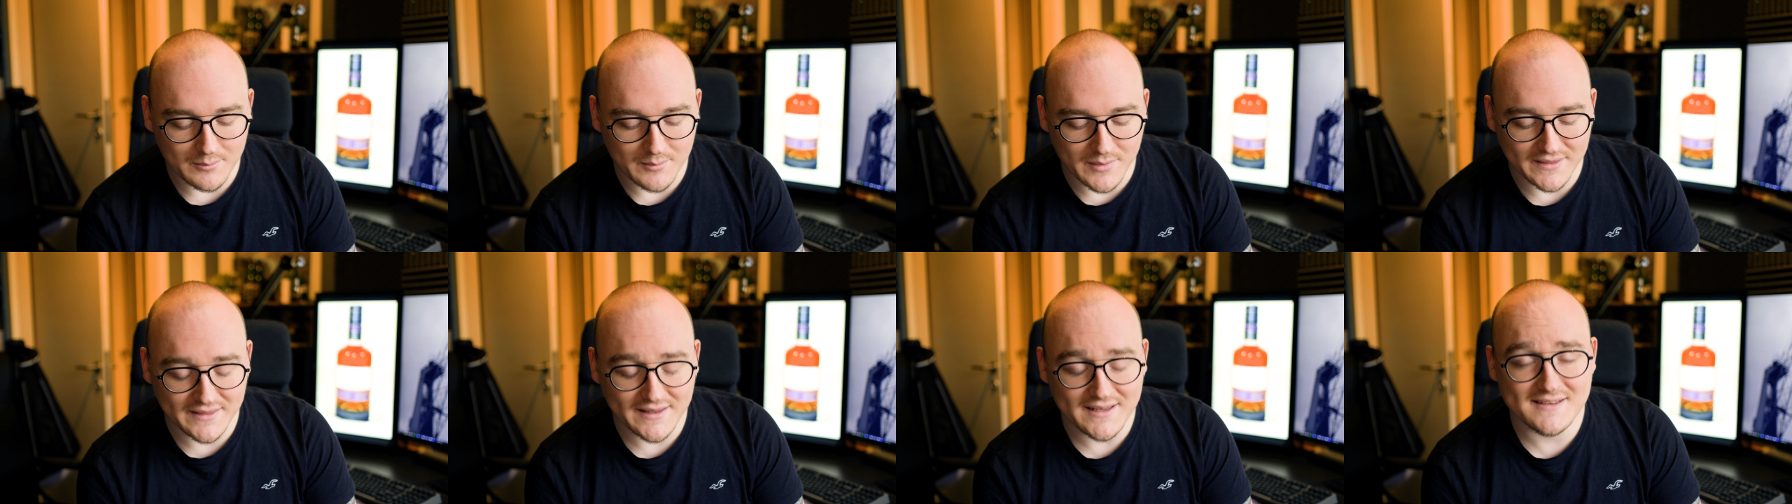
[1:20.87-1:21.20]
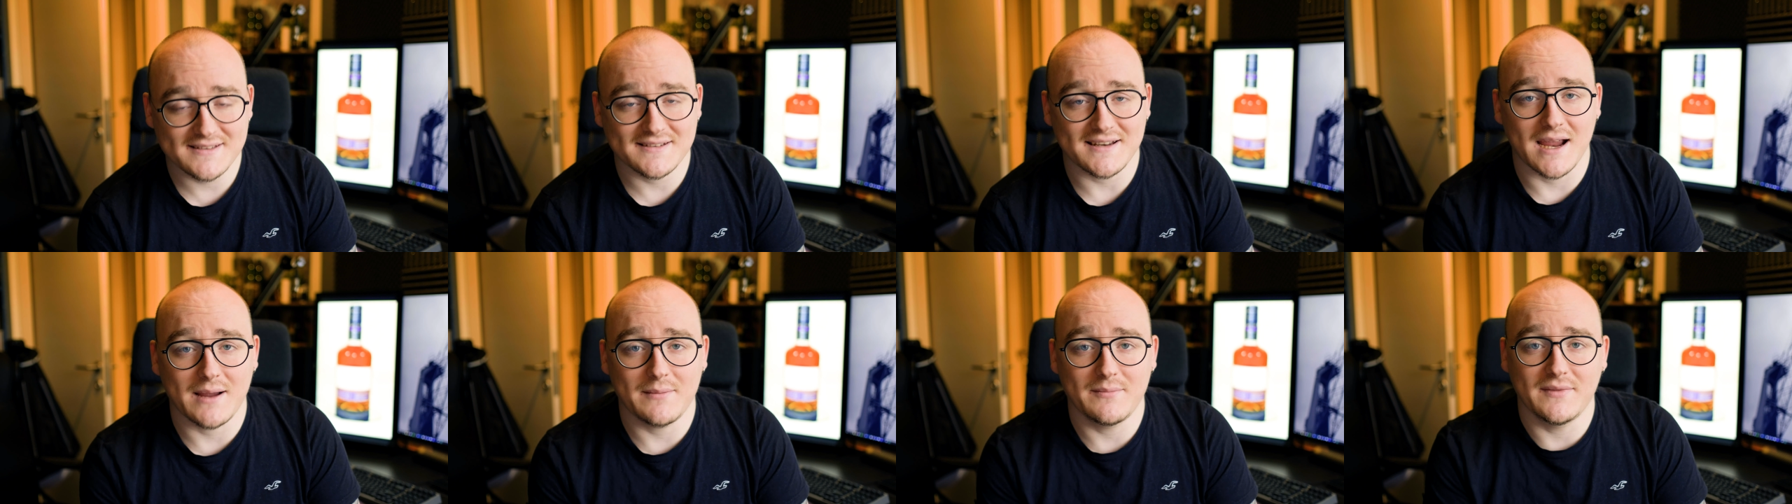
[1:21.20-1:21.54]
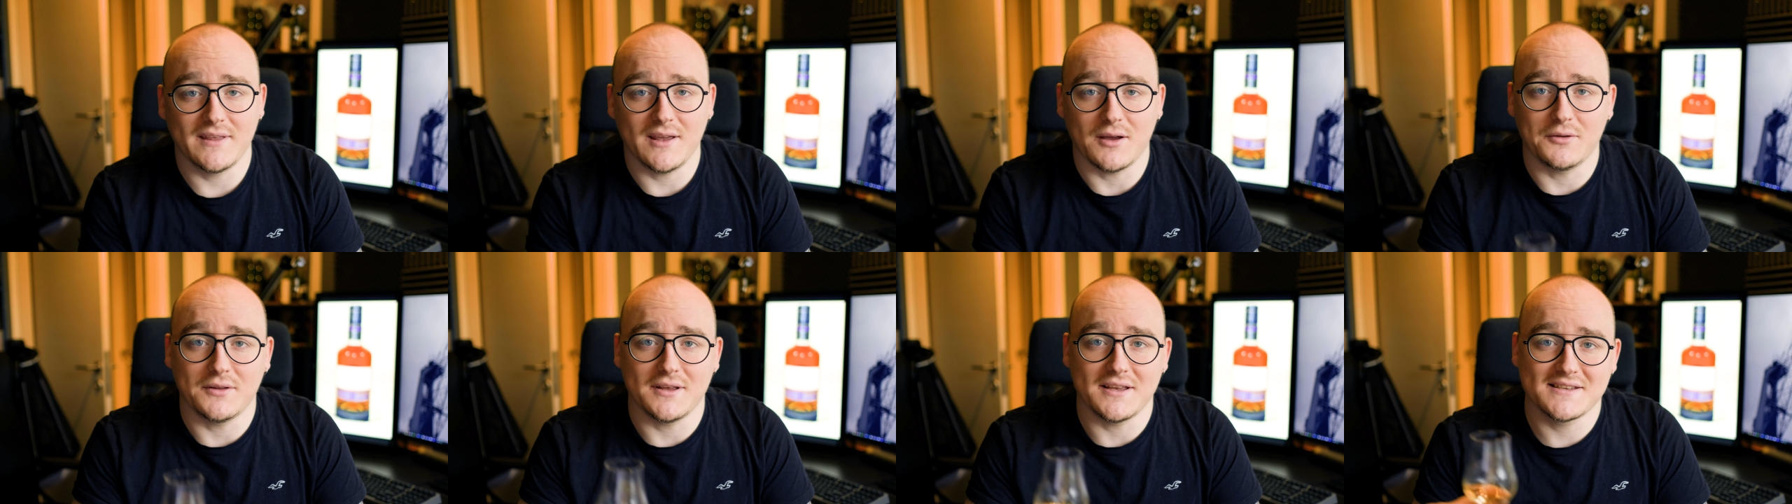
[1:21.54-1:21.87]
but this time,
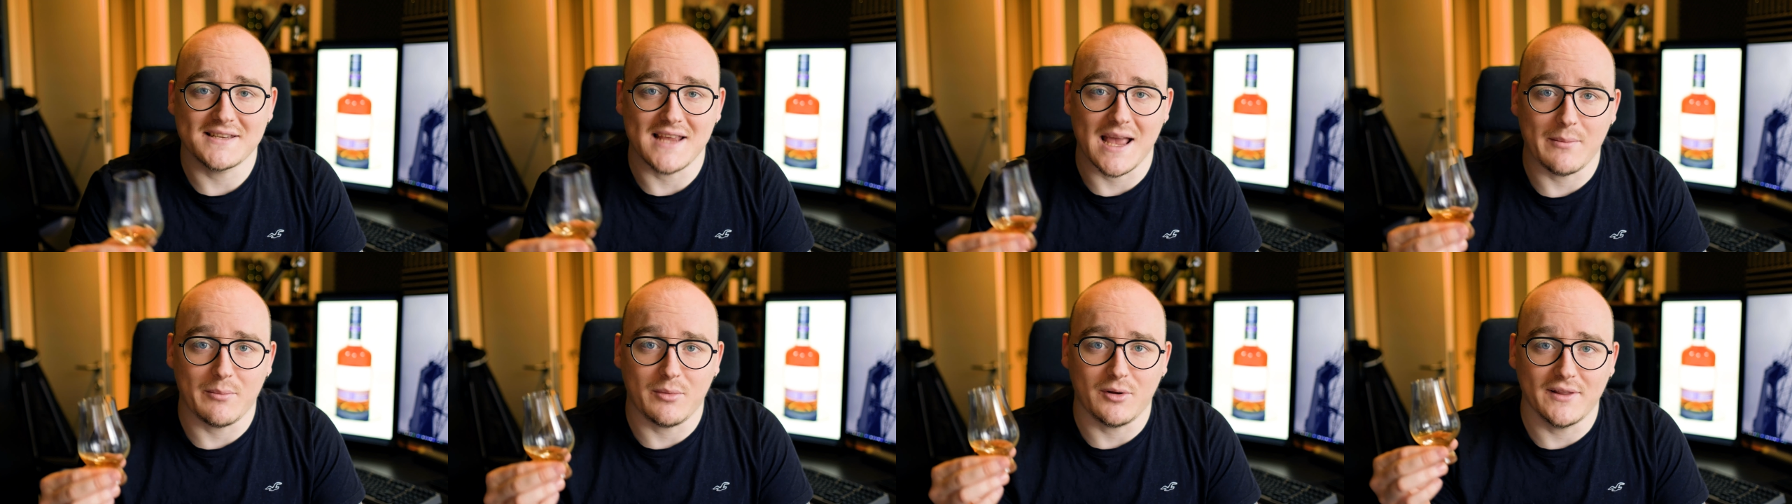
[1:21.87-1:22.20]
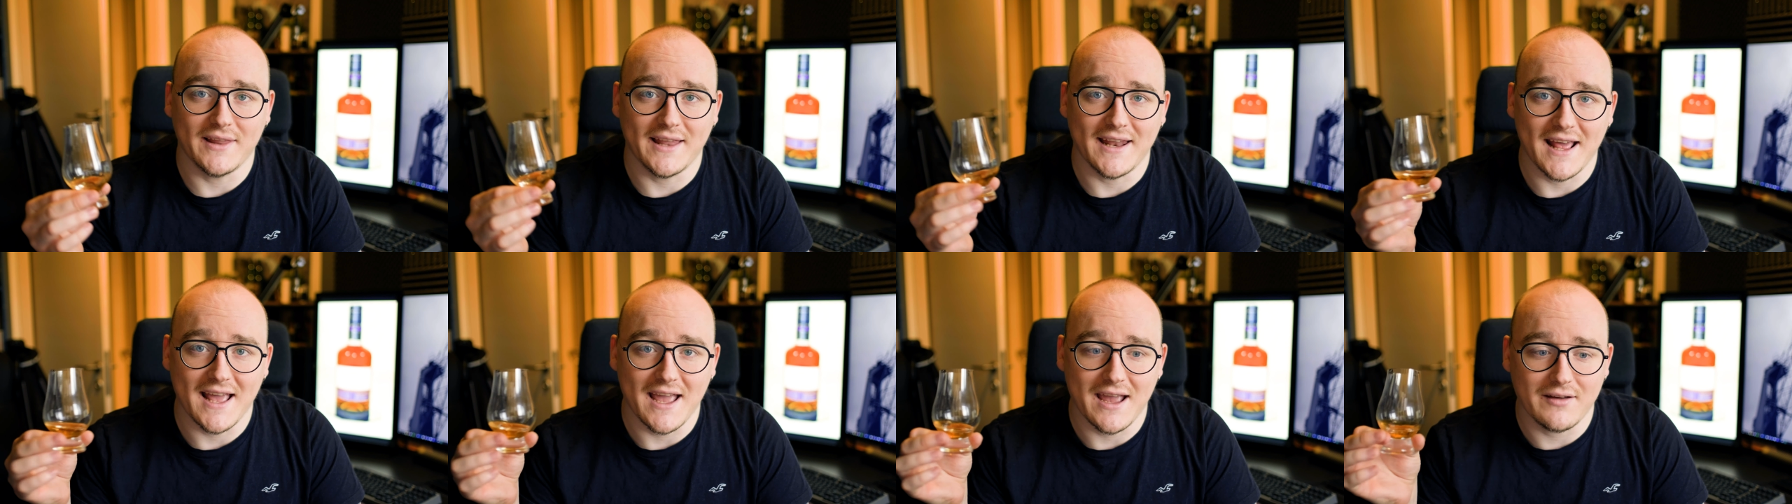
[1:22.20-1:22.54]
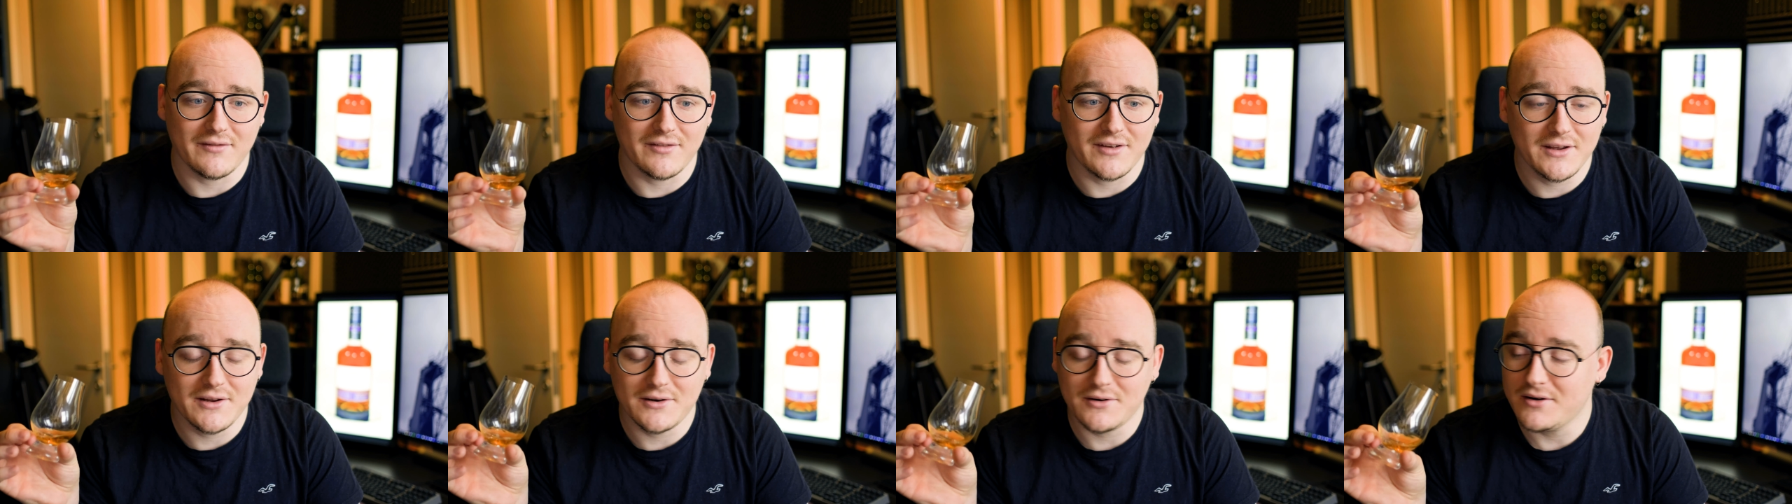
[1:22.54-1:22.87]
the only sample that I
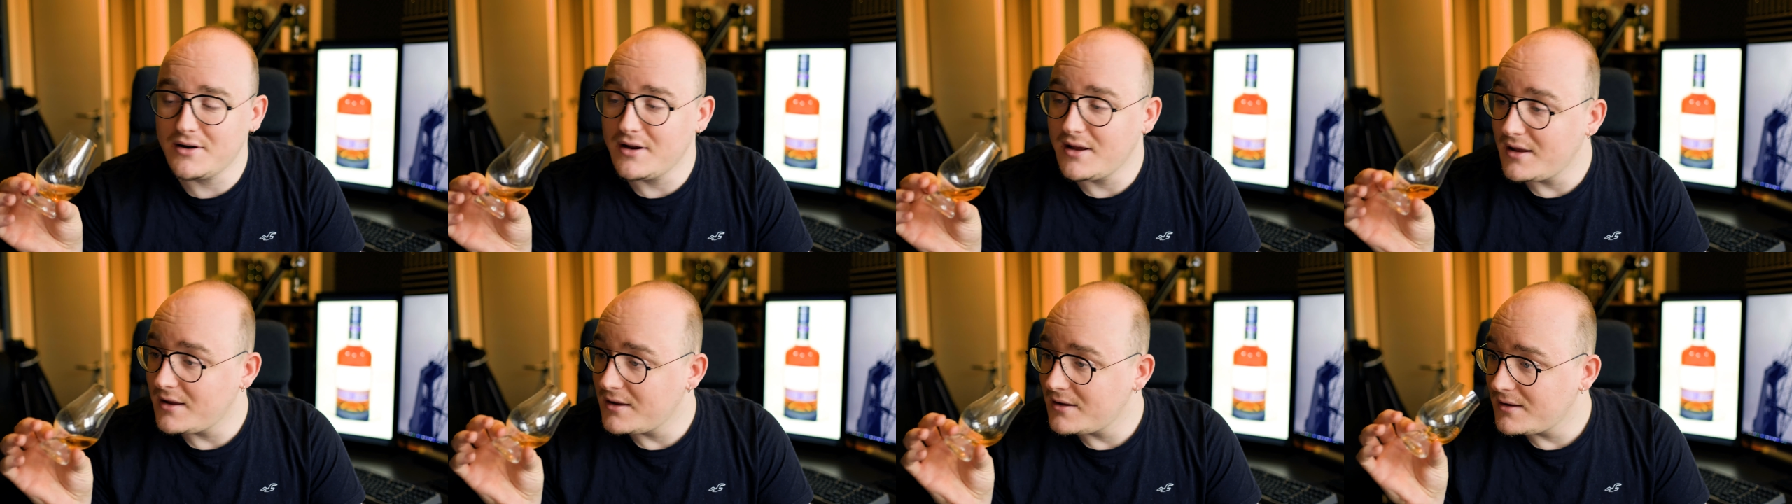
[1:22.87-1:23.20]
have here